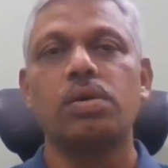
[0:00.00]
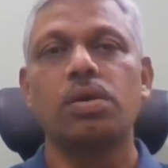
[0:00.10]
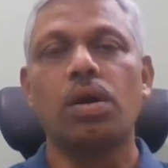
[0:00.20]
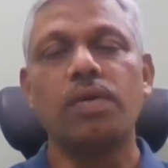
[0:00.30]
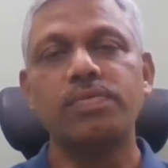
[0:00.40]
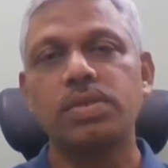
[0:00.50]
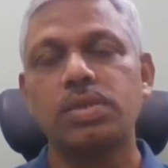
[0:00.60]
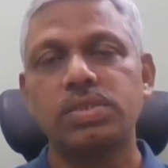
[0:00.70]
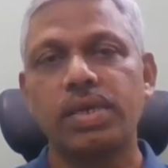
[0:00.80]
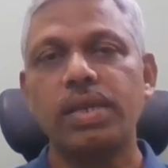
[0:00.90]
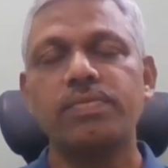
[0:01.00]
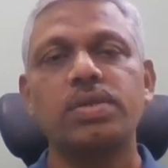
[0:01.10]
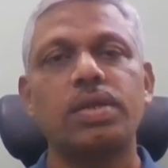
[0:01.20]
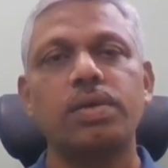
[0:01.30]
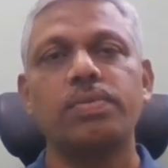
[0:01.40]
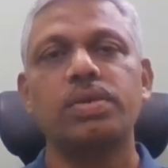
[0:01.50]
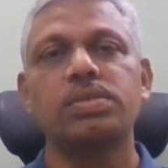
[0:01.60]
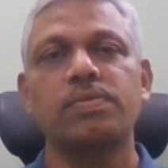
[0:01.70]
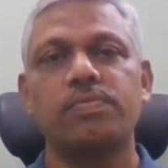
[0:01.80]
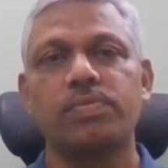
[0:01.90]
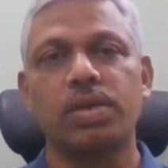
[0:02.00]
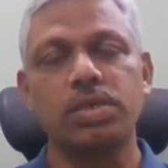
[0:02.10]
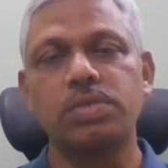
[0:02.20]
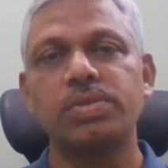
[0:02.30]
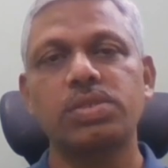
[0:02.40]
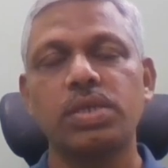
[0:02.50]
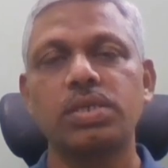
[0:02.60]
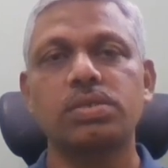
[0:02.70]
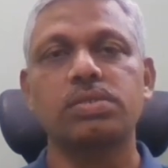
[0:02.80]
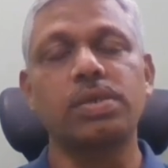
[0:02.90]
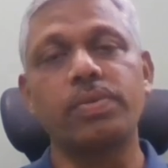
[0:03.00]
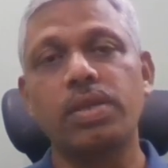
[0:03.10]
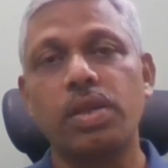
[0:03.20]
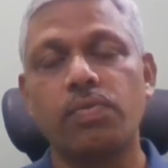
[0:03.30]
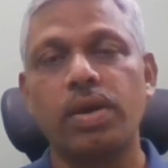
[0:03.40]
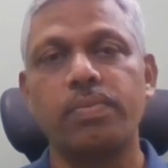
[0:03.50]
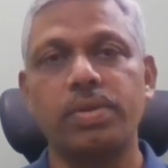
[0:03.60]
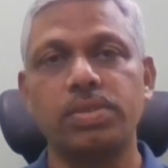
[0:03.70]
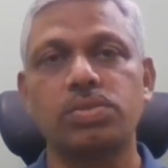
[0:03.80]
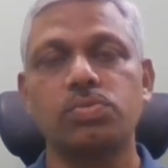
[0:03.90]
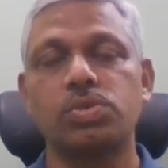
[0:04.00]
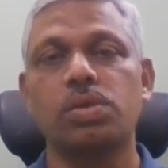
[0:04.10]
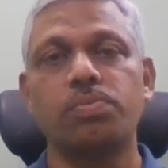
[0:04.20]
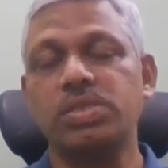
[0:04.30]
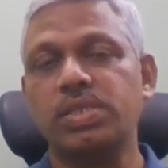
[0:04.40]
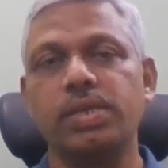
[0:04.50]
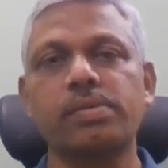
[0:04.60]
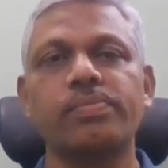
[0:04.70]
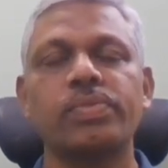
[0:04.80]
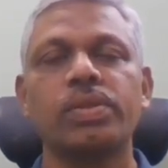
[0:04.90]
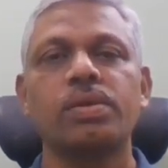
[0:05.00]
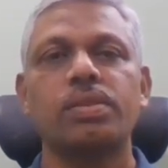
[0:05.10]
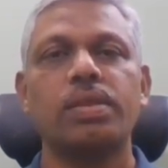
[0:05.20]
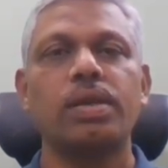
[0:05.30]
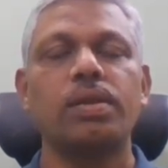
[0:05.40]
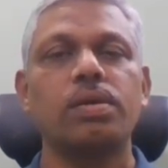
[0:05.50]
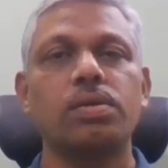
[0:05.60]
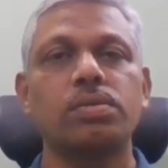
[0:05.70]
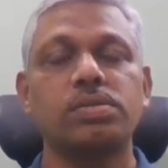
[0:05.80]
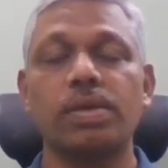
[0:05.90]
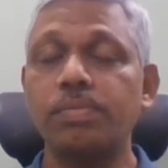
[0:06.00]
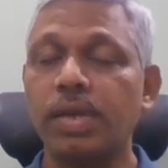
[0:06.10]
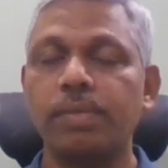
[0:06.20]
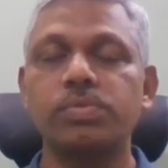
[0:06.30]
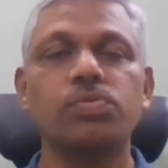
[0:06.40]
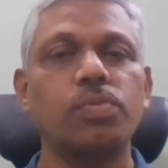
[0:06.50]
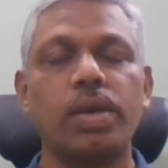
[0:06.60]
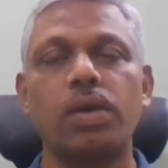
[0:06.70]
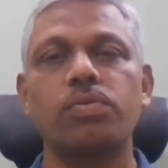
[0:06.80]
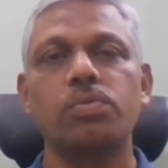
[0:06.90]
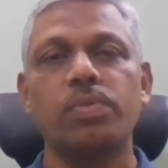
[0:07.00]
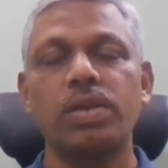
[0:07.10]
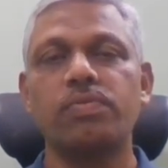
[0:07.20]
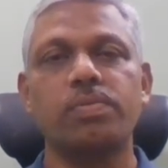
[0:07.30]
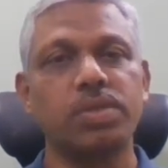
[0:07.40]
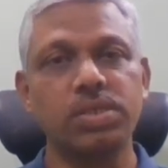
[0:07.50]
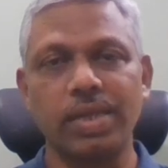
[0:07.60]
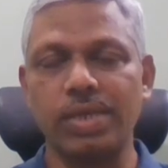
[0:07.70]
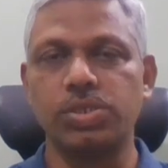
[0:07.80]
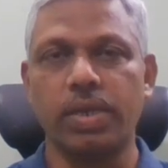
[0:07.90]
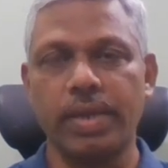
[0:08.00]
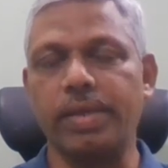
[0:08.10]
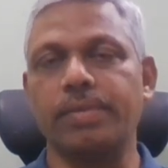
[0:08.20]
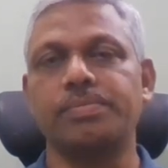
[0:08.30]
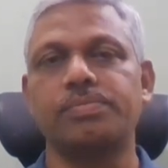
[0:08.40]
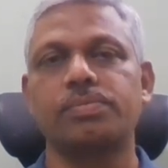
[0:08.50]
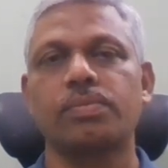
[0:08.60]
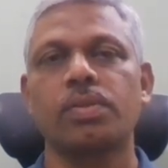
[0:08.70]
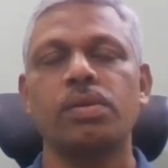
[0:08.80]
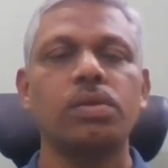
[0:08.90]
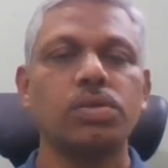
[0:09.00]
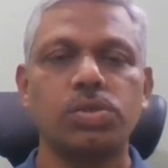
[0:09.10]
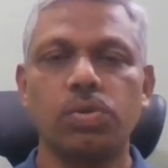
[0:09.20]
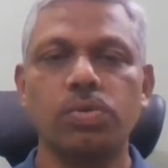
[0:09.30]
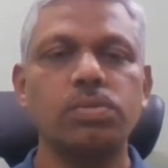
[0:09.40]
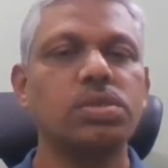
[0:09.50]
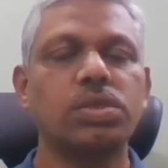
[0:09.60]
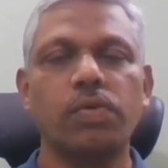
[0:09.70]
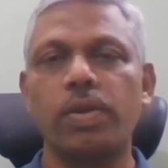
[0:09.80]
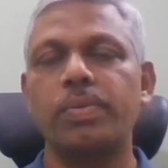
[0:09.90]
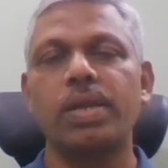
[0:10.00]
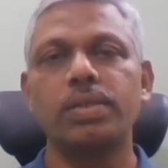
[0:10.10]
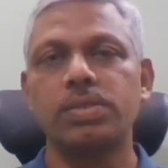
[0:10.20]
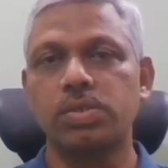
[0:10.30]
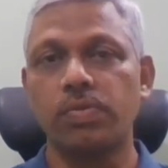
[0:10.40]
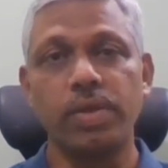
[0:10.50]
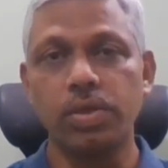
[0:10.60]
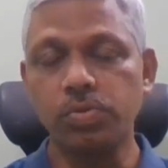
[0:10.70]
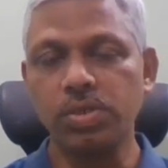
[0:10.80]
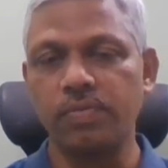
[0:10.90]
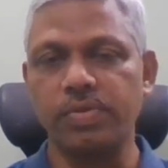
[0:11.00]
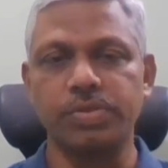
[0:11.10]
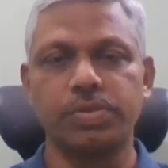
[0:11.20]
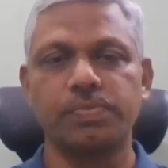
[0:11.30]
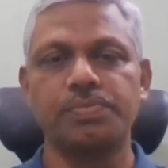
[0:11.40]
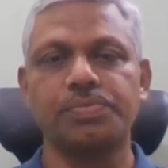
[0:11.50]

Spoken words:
after design of the database, if the customer says some other requirements which are missing, then sometimes we may have to build from the scratch again. So this requirement analysis is a very crucial phase.